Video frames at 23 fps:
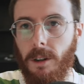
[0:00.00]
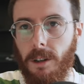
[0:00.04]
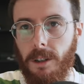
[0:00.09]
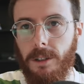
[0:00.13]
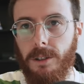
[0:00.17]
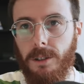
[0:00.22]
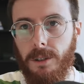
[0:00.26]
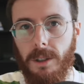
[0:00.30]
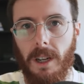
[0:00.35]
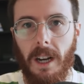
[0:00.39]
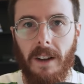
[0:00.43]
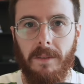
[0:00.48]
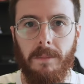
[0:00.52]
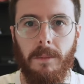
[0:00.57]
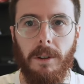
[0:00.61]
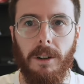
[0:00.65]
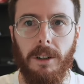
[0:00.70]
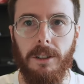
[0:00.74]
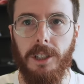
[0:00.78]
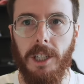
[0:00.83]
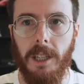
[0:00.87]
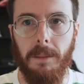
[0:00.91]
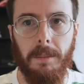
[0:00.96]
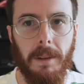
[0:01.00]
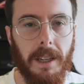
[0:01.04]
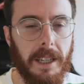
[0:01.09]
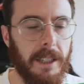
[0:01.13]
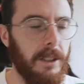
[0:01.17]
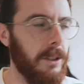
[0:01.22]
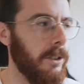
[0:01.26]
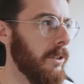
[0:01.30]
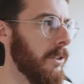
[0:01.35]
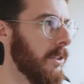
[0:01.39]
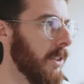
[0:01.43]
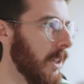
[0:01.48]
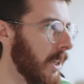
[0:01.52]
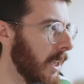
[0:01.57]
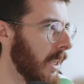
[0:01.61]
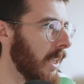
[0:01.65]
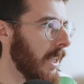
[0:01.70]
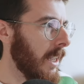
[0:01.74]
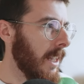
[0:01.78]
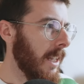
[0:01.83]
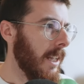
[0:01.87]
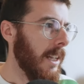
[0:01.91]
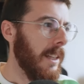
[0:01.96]
Moto2, half MotoGP news,
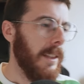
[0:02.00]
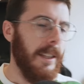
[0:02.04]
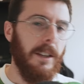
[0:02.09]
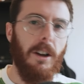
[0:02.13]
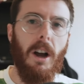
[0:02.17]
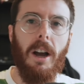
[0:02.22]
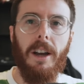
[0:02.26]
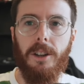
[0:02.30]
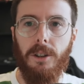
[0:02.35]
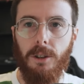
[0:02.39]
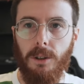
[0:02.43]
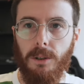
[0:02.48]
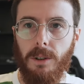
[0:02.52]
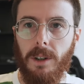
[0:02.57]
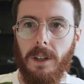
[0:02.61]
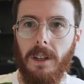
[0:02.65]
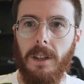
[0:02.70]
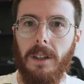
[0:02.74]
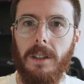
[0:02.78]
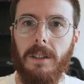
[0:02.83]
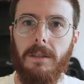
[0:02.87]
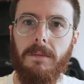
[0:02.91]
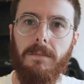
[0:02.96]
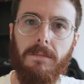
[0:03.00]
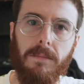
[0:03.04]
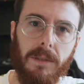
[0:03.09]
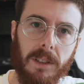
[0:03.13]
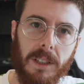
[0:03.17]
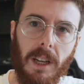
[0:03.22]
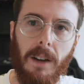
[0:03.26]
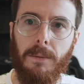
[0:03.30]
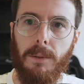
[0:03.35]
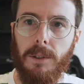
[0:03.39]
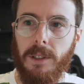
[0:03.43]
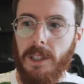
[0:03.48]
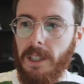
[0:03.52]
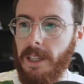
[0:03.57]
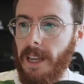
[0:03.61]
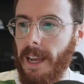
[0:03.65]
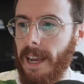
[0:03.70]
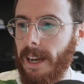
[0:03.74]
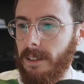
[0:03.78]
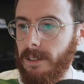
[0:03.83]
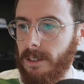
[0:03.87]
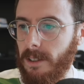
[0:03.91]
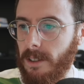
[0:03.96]
the Ogura stuff was
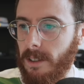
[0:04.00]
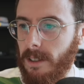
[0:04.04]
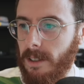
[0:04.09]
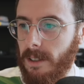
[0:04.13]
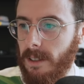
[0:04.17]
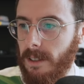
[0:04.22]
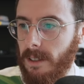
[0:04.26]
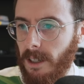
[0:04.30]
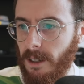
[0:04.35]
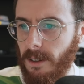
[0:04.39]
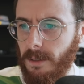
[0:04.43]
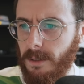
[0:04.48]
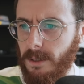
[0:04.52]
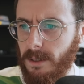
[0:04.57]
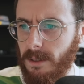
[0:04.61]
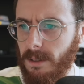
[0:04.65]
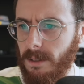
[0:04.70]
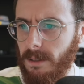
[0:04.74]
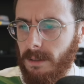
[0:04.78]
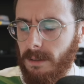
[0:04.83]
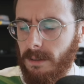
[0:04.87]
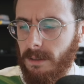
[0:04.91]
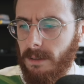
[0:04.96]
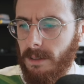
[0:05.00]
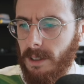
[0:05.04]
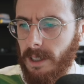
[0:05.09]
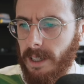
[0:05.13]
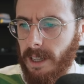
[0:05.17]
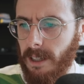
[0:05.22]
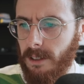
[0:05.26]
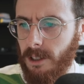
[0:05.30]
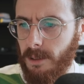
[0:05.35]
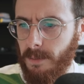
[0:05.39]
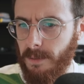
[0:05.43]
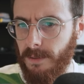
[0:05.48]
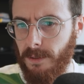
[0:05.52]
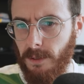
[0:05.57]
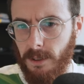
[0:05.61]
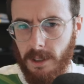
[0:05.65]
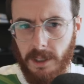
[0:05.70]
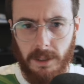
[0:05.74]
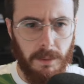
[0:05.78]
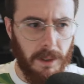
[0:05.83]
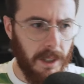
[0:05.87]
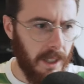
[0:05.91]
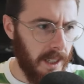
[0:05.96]
announced. I don't know if it was announced just before
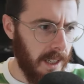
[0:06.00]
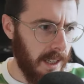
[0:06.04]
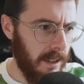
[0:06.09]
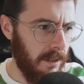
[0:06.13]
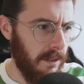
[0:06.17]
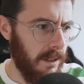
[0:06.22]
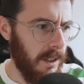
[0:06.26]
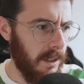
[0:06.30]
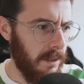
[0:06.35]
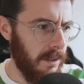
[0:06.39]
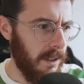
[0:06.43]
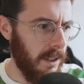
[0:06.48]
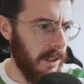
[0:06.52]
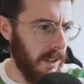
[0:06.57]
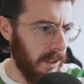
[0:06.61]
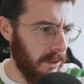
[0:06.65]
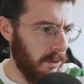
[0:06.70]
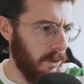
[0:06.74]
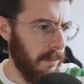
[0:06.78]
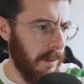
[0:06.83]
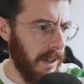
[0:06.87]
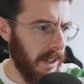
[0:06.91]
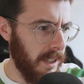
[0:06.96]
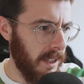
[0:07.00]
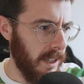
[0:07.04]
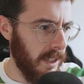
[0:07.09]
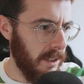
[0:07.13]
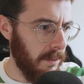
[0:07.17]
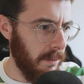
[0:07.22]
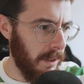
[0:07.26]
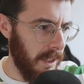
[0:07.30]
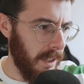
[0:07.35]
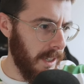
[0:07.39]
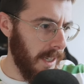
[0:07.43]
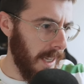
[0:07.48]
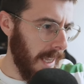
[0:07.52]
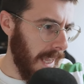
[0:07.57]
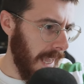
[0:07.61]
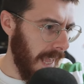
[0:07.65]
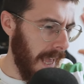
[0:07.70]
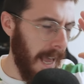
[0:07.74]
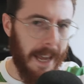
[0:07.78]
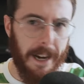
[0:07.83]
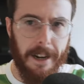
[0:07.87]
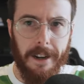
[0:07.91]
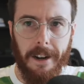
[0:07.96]
this weekend or last. Did I talk about it last week?
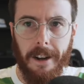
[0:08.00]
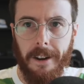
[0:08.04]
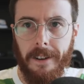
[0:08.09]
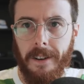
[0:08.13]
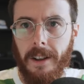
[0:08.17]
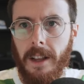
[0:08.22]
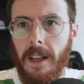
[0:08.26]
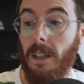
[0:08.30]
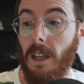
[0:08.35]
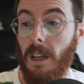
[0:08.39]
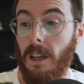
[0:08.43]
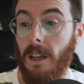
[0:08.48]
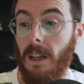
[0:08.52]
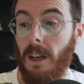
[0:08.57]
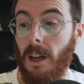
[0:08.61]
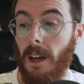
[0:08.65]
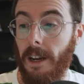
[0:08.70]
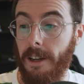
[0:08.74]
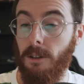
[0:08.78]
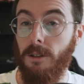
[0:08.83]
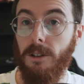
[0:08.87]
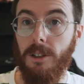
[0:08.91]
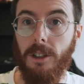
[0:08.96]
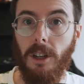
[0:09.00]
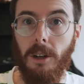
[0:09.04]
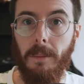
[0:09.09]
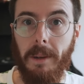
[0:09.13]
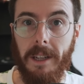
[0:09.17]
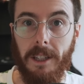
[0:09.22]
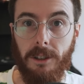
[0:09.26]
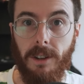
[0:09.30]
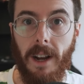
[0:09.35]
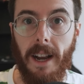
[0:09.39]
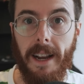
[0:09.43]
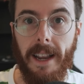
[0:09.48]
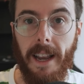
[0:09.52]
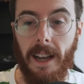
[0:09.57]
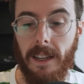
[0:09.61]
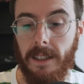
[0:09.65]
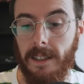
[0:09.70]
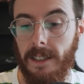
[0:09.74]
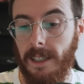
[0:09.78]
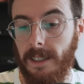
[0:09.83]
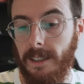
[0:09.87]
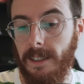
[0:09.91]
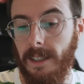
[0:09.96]
I don't know. Ogura is going to be at
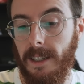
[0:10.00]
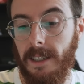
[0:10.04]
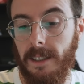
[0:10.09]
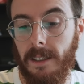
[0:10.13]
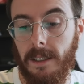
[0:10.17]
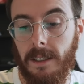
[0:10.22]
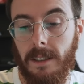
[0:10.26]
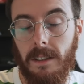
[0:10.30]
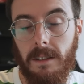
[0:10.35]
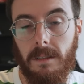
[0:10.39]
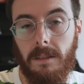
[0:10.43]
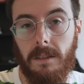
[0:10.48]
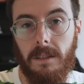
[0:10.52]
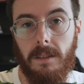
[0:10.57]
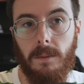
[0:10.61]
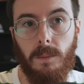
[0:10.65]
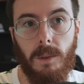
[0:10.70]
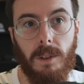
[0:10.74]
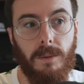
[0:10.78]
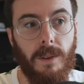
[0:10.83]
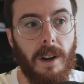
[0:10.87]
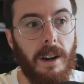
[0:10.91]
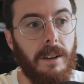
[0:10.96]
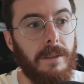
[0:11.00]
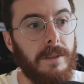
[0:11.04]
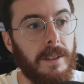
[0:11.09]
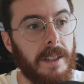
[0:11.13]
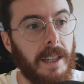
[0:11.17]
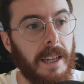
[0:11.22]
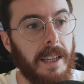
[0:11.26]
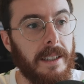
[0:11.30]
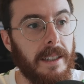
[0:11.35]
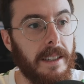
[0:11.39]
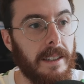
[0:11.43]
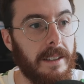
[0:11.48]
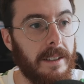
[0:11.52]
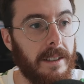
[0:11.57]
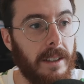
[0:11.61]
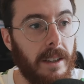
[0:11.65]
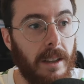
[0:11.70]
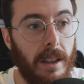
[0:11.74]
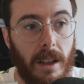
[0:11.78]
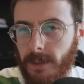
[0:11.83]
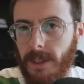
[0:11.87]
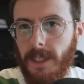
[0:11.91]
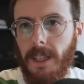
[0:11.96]
Trackhouse next season with Raul Fernandez.
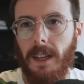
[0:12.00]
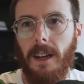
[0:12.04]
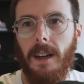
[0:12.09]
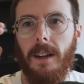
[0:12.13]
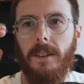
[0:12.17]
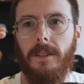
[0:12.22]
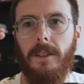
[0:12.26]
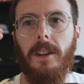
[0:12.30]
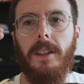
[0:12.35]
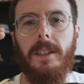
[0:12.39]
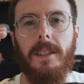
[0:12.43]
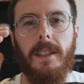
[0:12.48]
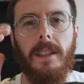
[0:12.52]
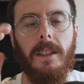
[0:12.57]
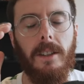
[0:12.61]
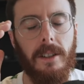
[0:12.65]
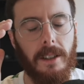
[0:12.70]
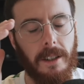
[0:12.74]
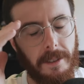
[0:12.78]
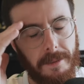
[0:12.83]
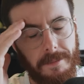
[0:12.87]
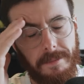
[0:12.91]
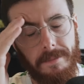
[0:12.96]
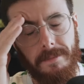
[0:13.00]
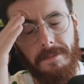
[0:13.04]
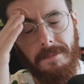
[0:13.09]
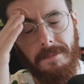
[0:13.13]
Now, I've got to say, look,